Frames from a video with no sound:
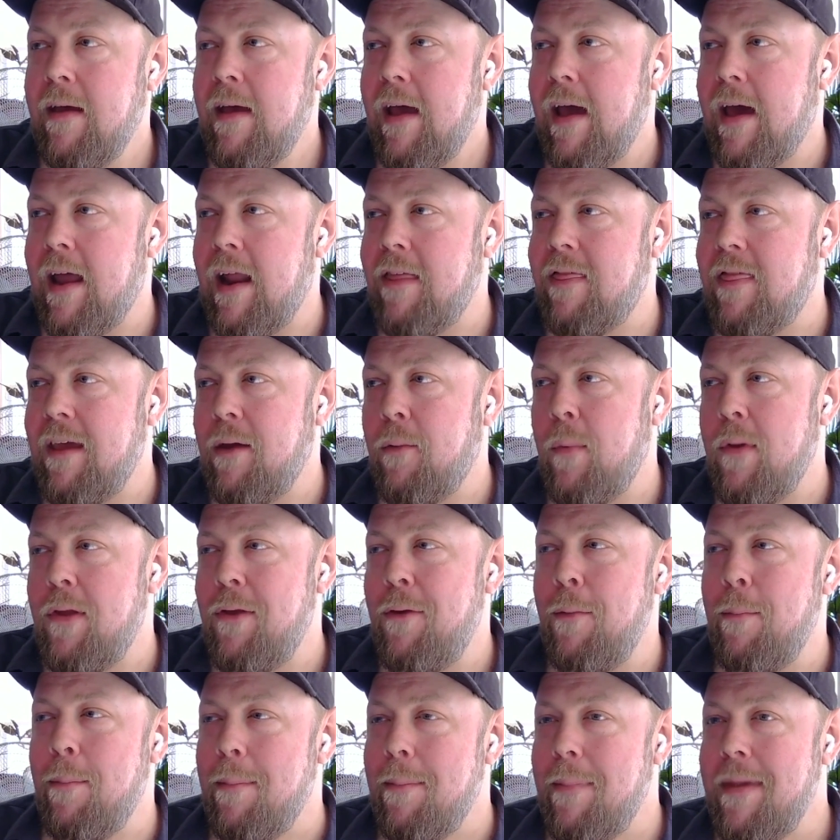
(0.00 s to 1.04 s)
And I think when
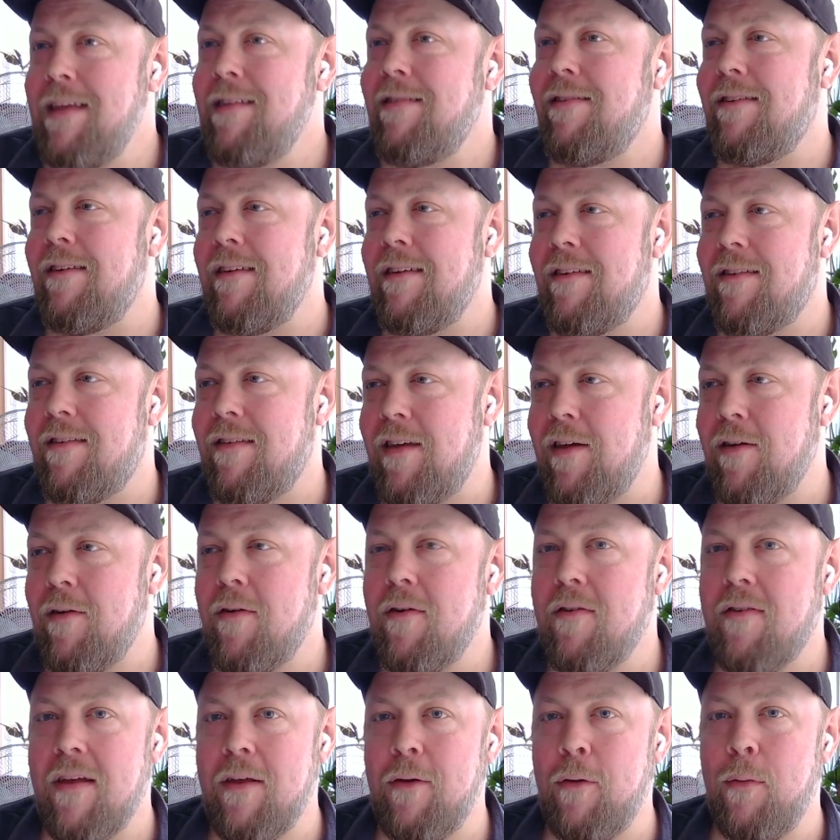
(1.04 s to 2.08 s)
you meet
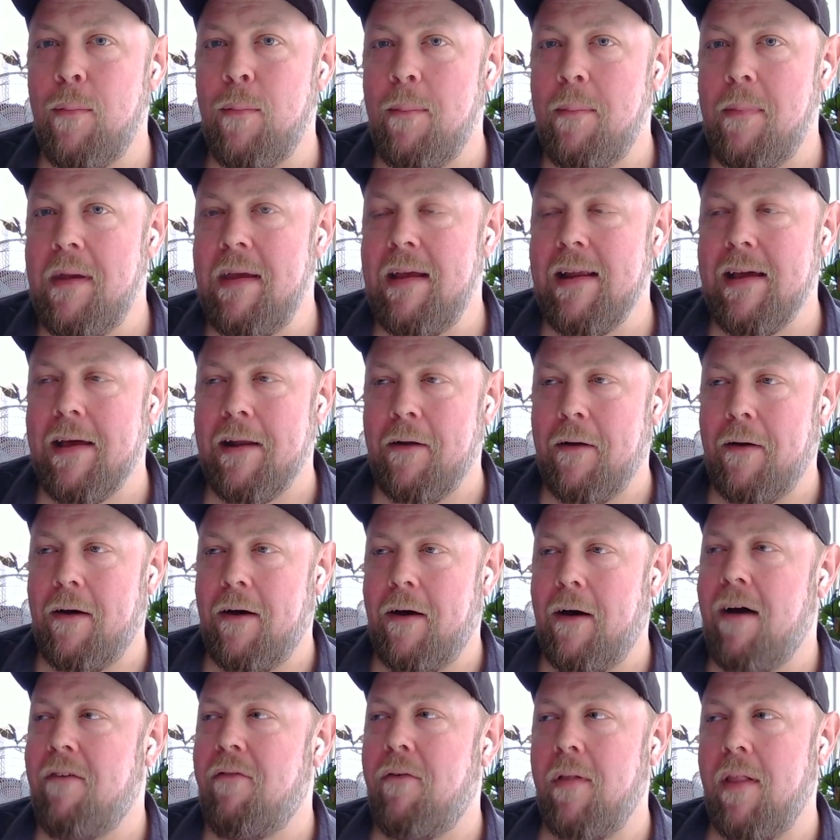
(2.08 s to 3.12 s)
DCers and you meet an
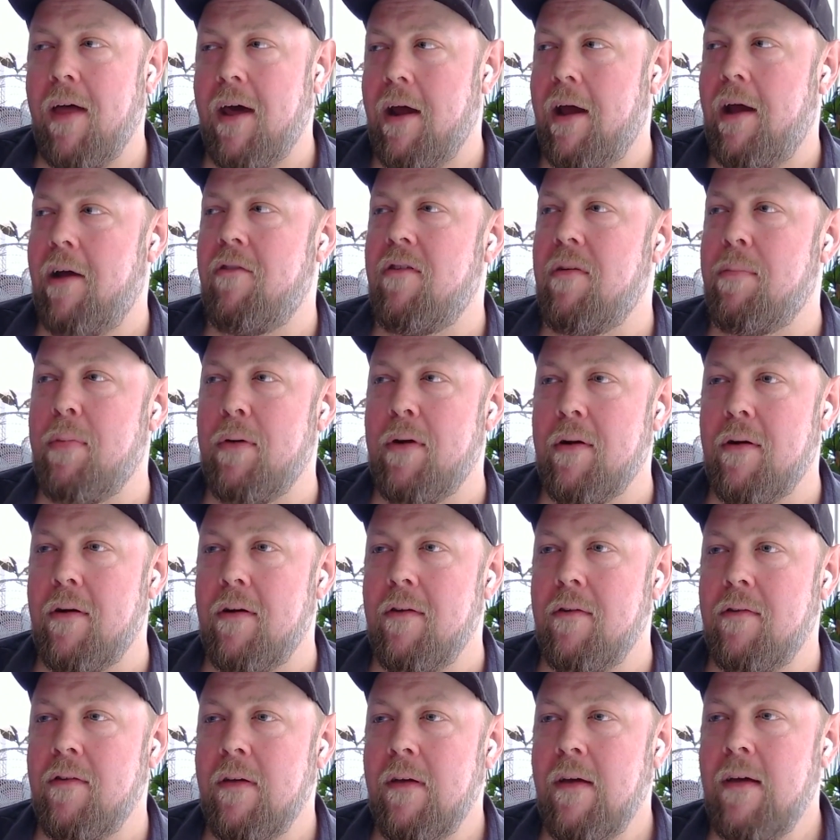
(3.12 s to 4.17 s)
awful lot of
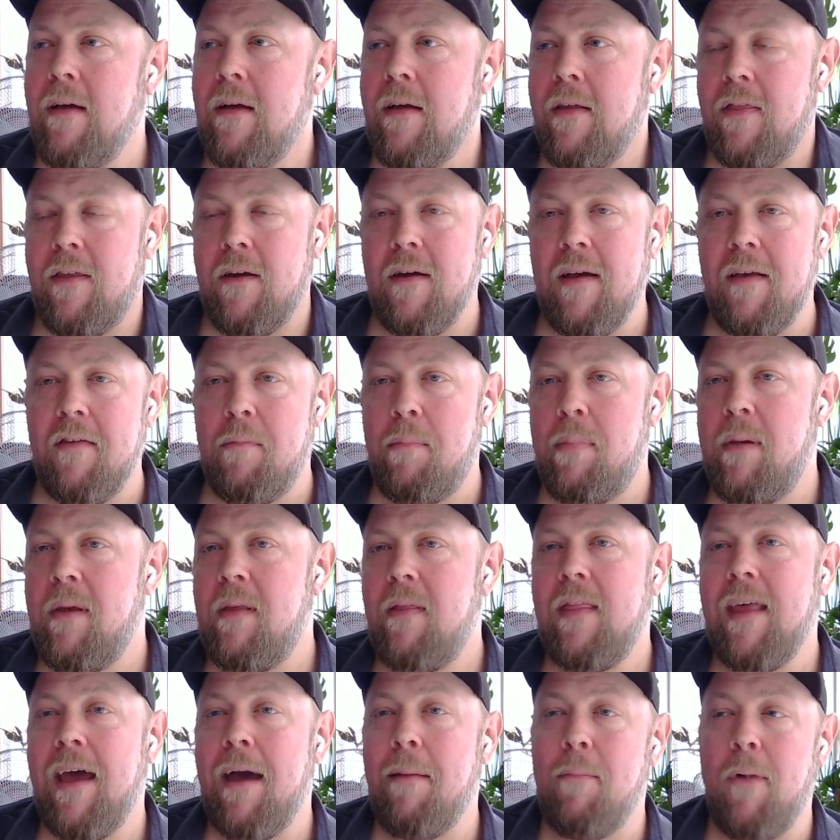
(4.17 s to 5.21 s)
entrepreneurs, there has
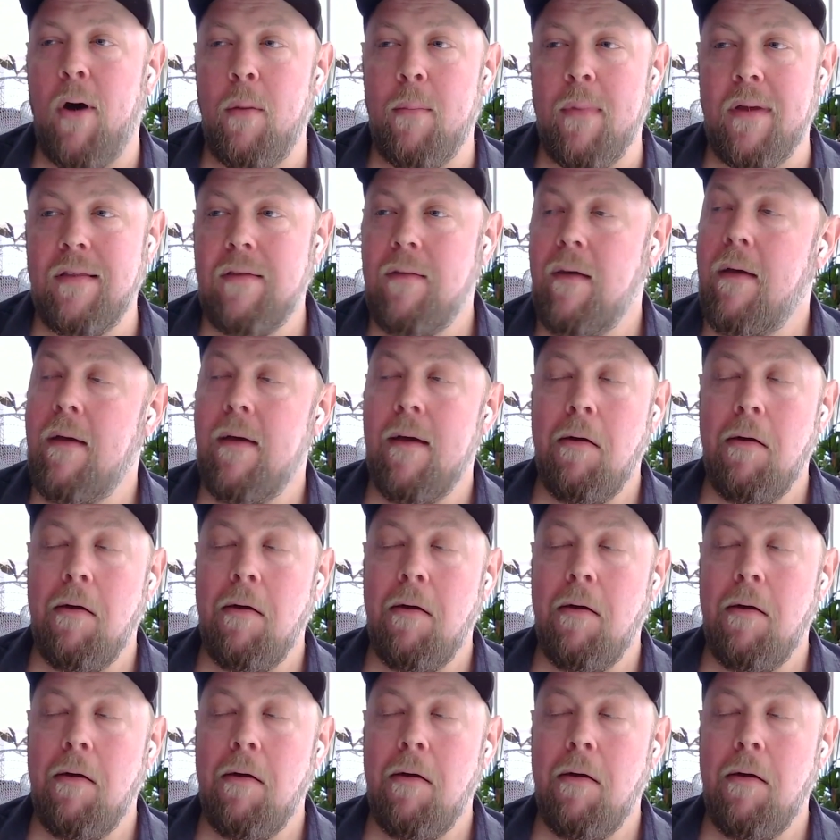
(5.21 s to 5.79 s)
been that moment,